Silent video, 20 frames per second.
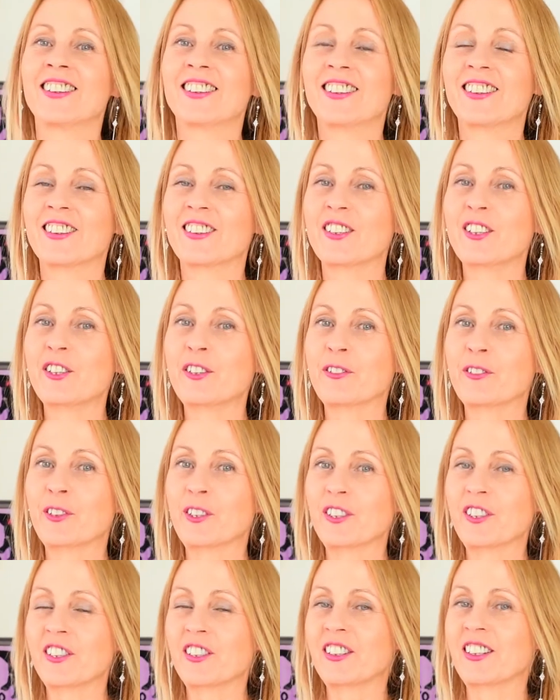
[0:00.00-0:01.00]
Now this
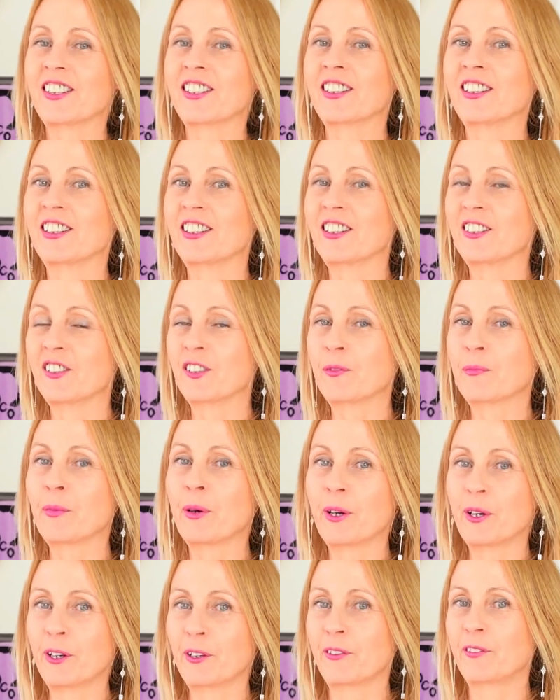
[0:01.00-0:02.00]
frosting is
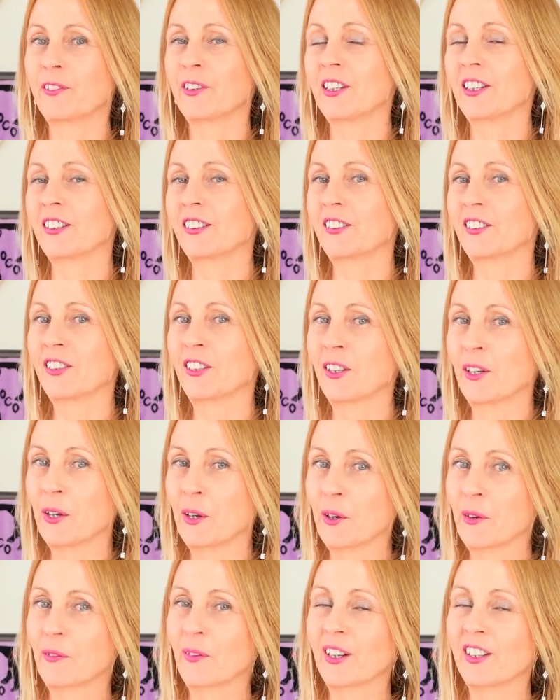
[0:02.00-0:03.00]
perfect
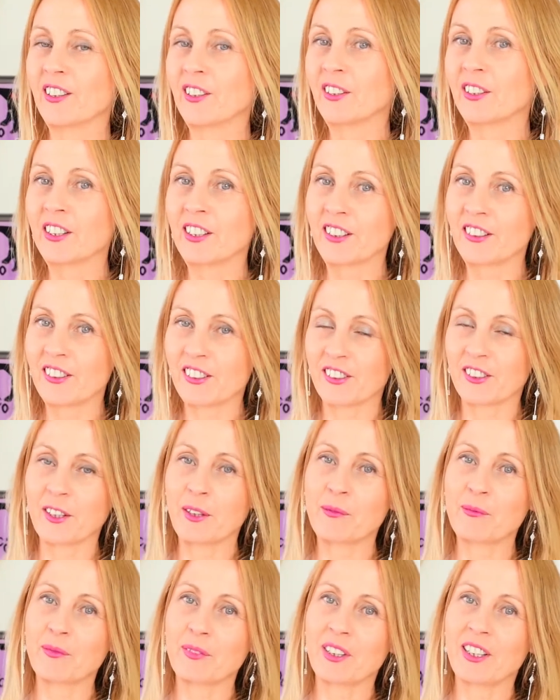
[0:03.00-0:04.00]
when you need
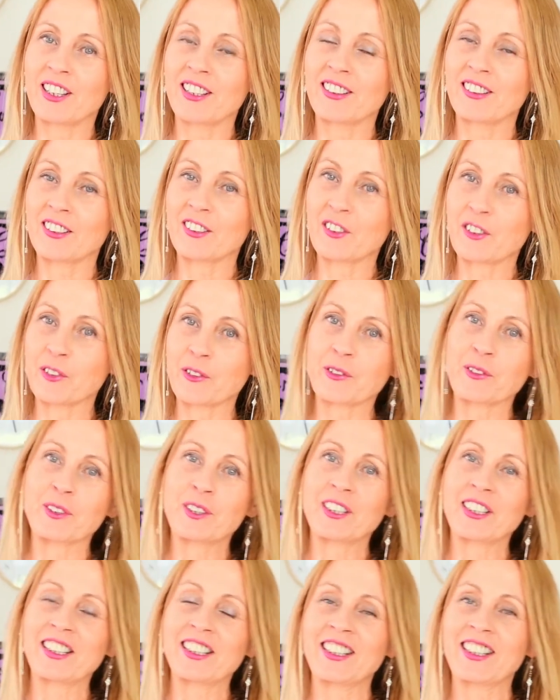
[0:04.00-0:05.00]
something that's
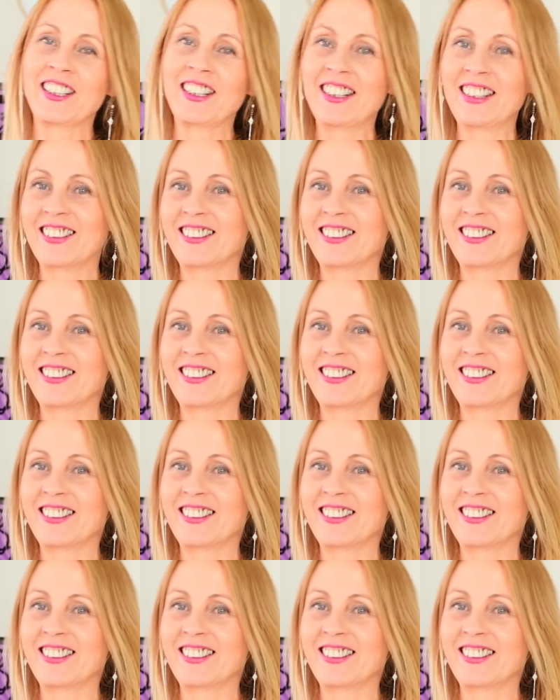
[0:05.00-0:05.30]
really